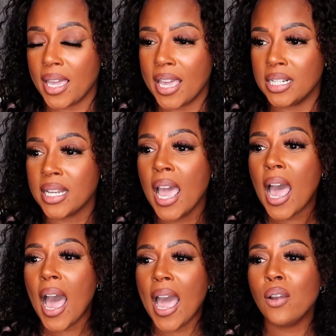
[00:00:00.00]
and
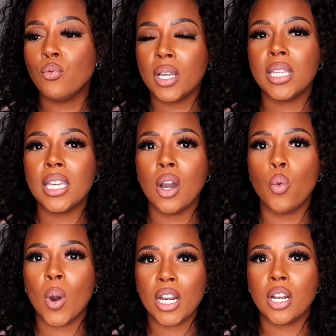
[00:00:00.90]
I really
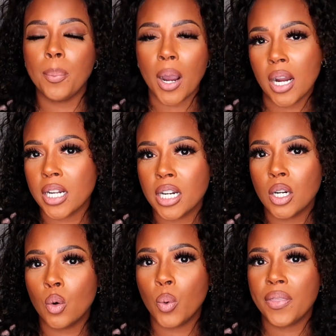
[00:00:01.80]
wanted a
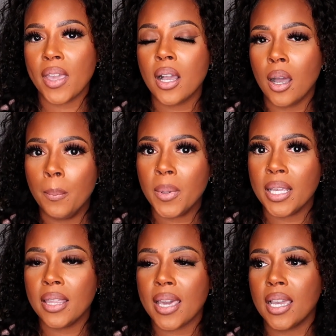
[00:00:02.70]
partner with a
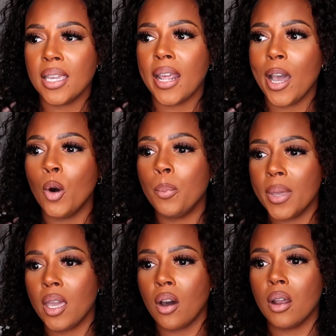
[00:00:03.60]
company that can help
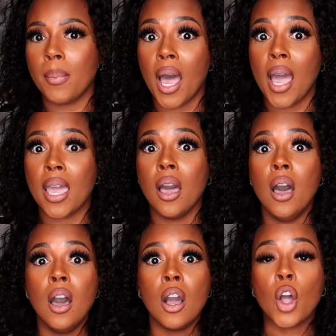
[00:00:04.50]
me on my
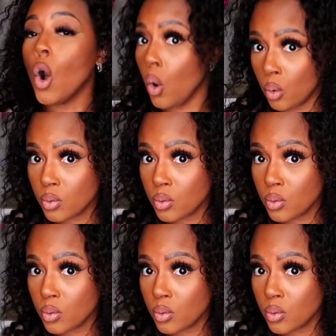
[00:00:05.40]
goals.